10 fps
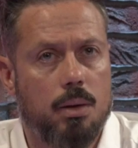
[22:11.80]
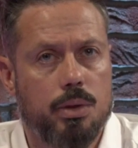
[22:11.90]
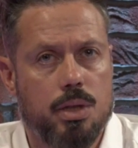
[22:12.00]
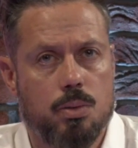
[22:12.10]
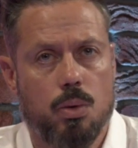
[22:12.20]

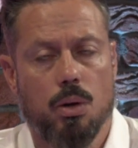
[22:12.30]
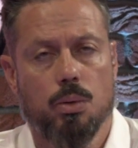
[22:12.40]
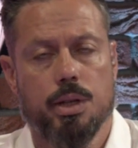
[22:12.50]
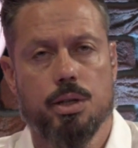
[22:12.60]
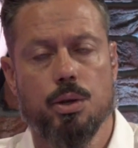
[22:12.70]
which is what
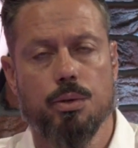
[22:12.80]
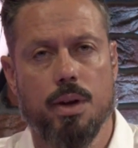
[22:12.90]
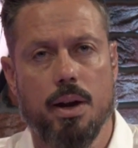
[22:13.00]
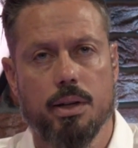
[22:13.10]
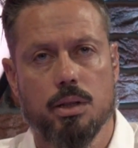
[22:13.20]
all these new
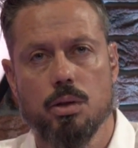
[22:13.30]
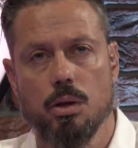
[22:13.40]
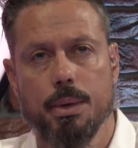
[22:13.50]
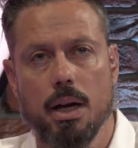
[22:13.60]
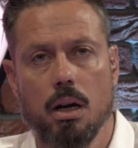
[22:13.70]
variants are
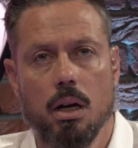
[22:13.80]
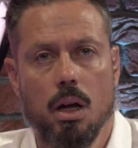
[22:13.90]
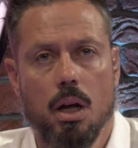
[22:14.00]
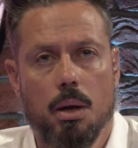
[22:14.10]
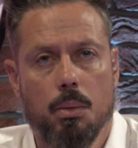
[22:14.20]
about.
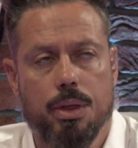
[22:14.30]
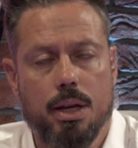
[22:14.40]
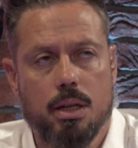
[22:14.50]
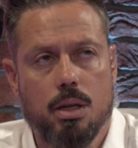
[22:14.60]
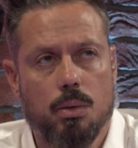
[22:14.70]
Well,
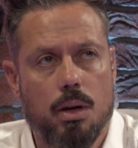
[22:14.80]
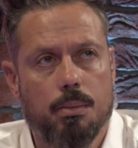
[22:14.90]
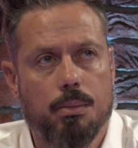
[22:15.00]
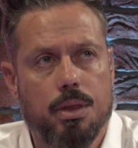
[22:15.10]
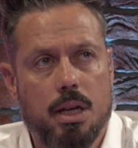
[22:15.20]
thank you
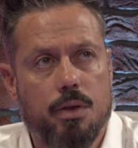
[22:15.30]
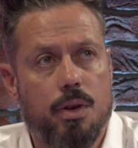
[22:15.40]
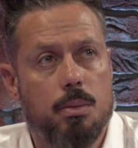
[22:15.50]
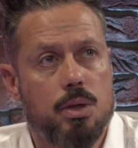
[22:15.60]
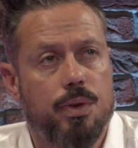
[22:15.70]

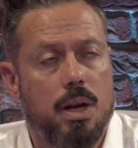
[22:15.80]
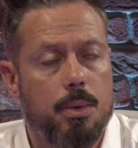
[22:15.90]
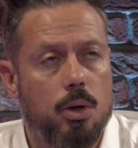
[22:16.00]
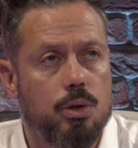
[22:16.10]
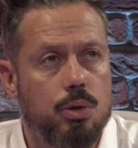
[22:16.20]
very much for
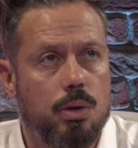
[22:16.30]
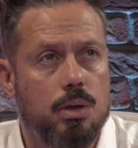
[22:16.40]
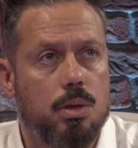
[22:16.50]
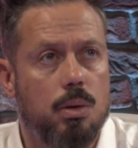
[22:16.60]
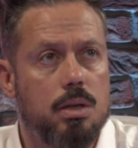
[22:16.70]
coming on and
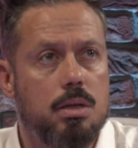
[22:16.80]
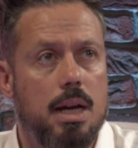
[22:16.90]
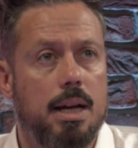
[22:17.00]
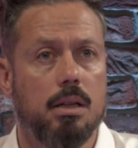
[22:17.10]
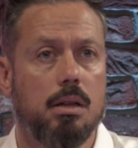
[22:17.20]
talking to us.
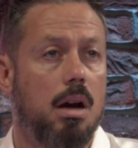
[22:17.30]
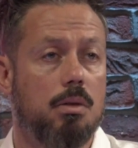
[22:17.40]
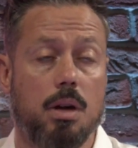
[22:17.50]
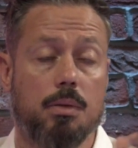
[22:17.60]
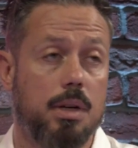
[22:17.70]
And
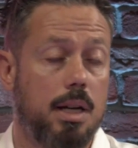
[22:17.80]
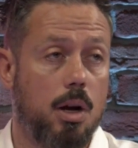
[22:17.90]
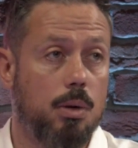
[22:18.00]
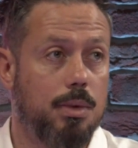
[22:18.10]
I really hope